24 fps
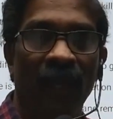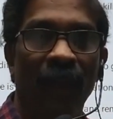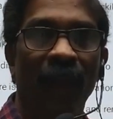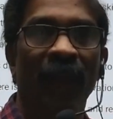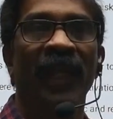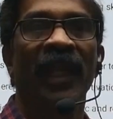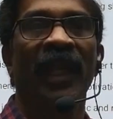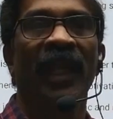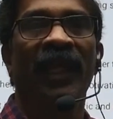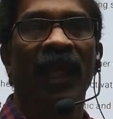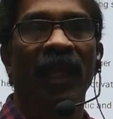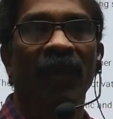
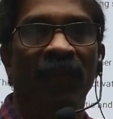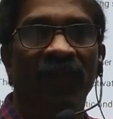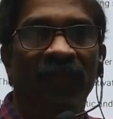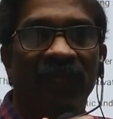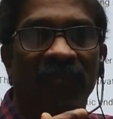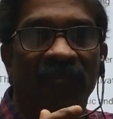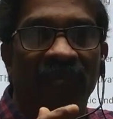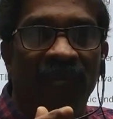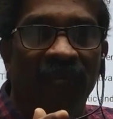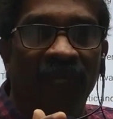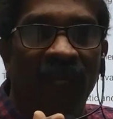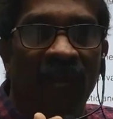Many a
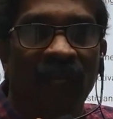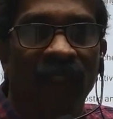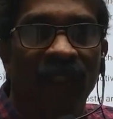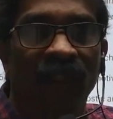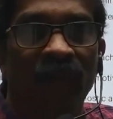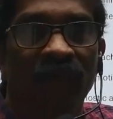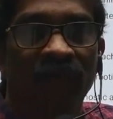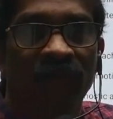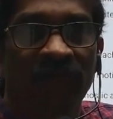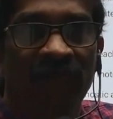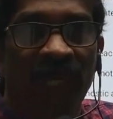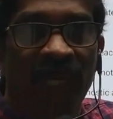time
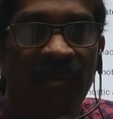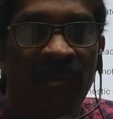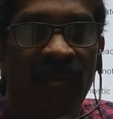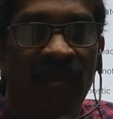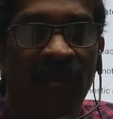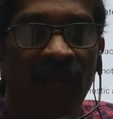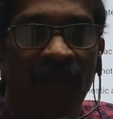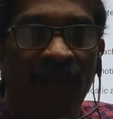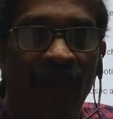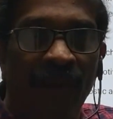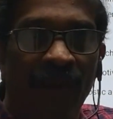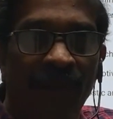classroom
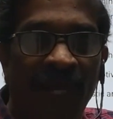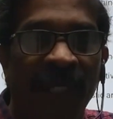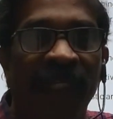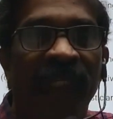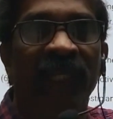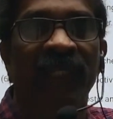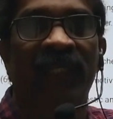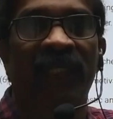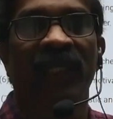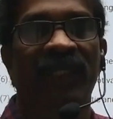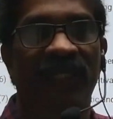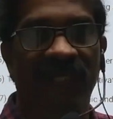
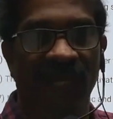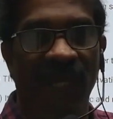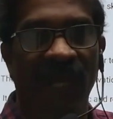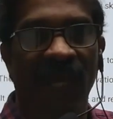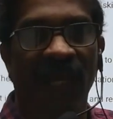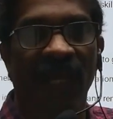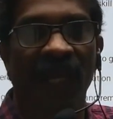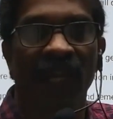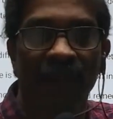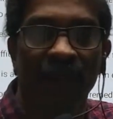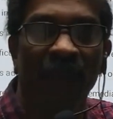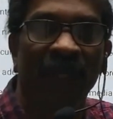practices
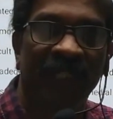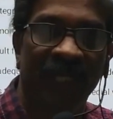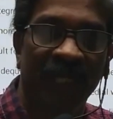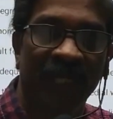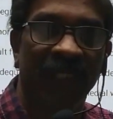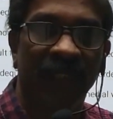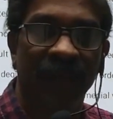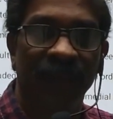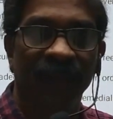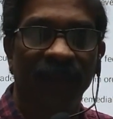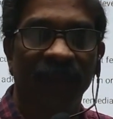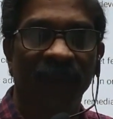are
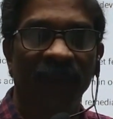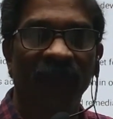limited.